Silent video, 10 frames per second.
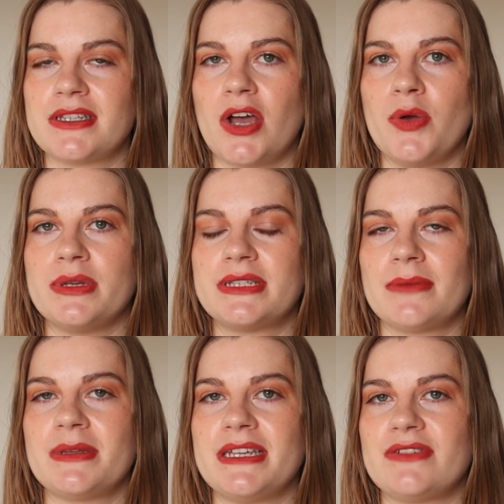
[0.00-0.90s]
so
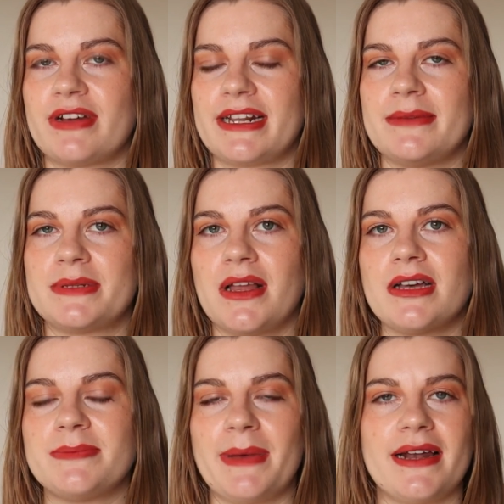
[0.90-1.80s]
some of these red lips
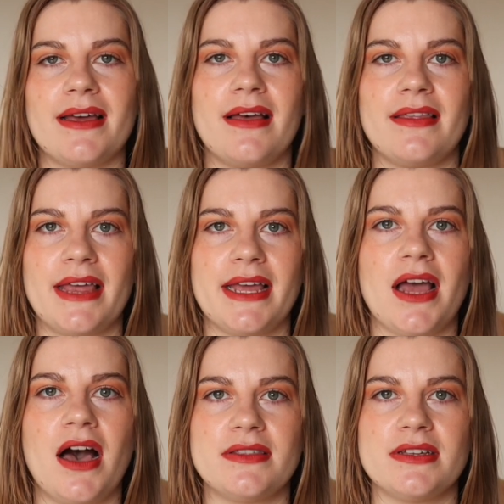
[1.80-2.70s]
last better than
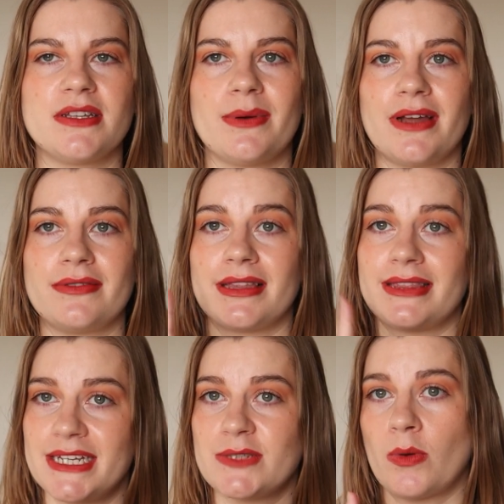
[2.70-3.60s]
others so I know that
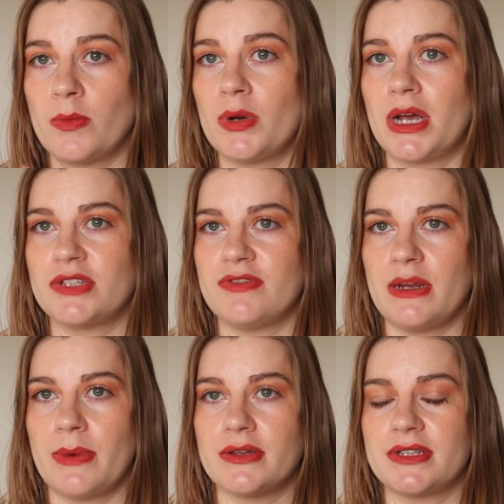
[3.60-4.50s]
this one will last
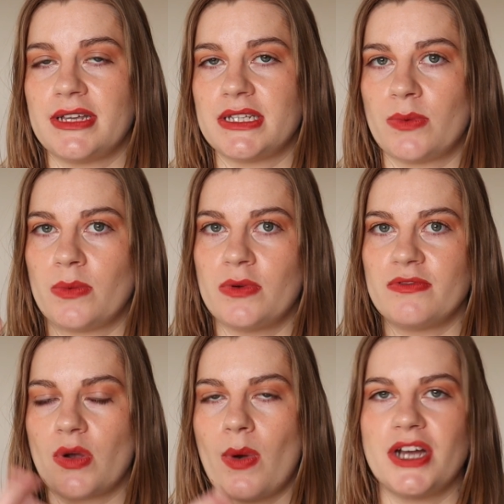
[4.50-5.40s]
really well so this one will
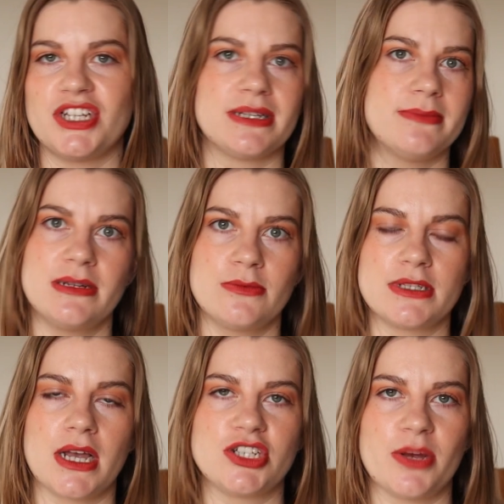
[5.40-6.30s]
require just a minimal
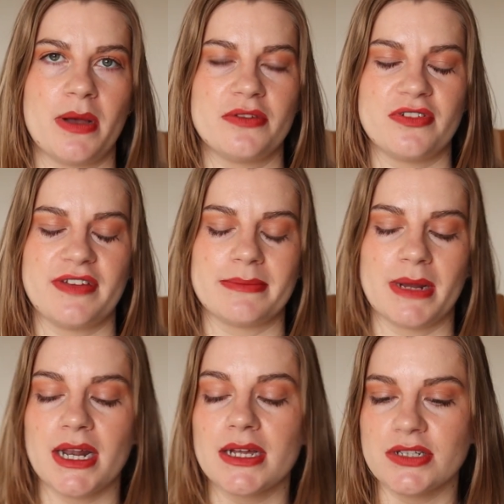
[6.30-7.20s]
touch up after I've had my
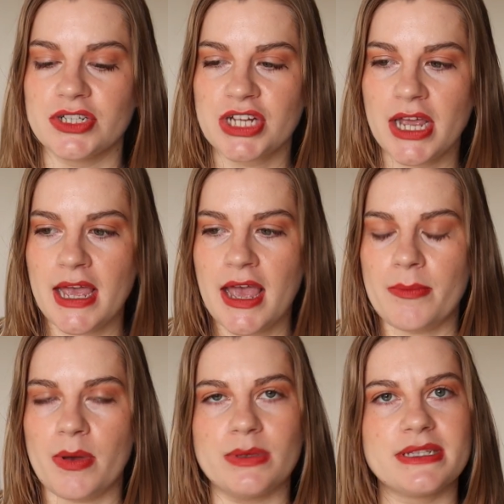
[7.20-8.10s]
lunch
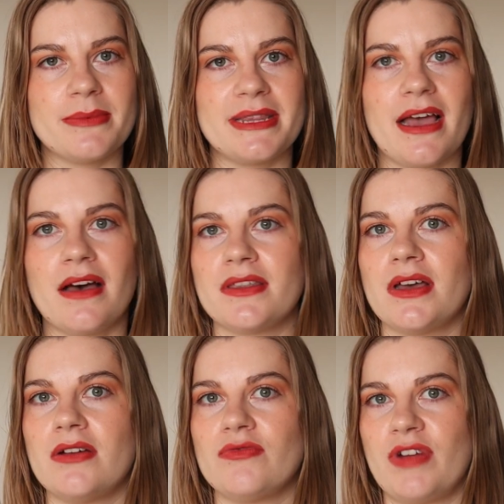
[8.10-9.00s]
but with some of the
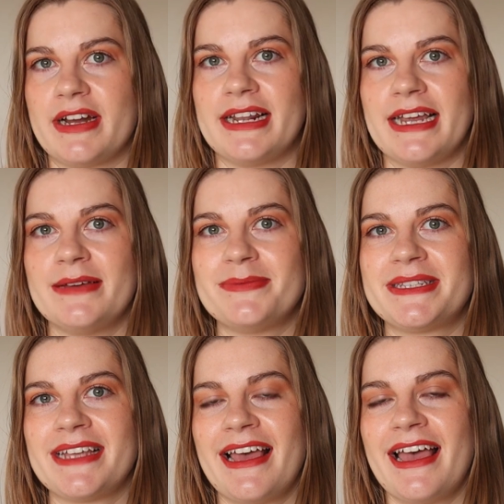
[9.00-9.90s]
other red
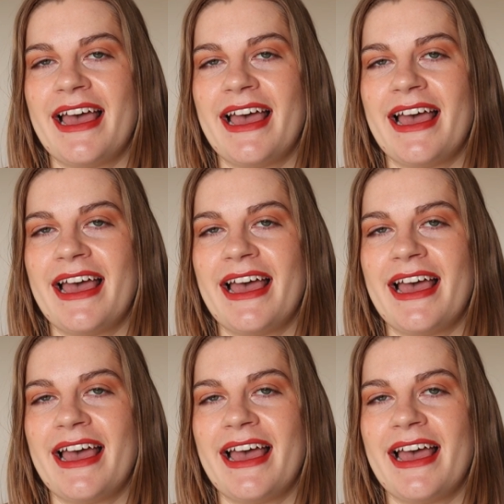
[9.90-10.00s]
lips